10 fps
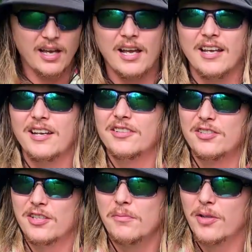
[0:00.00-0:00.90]
It is
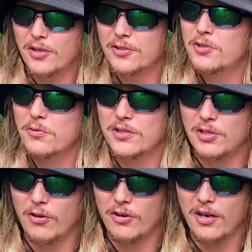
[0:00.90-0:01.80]
similar to a
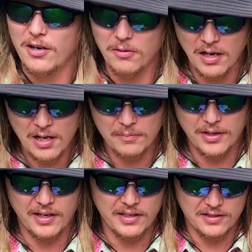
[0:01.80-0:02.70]
Toro, but
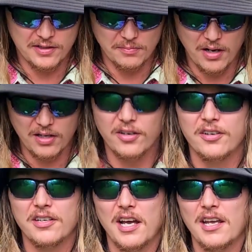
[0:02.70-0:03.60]
it is smaller in
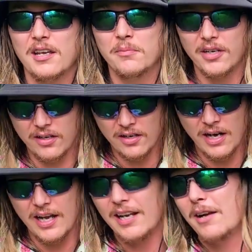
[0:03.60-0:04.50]
diameter,
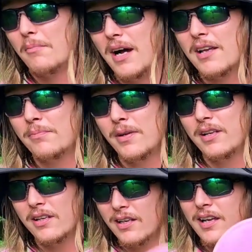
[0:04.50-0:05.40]
and in my
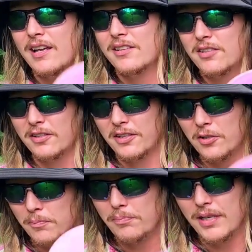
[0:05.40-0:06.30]
opinion, it is a little
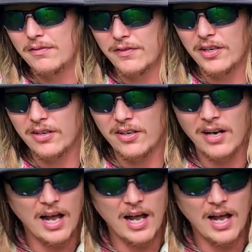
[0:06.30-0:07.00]
beefier.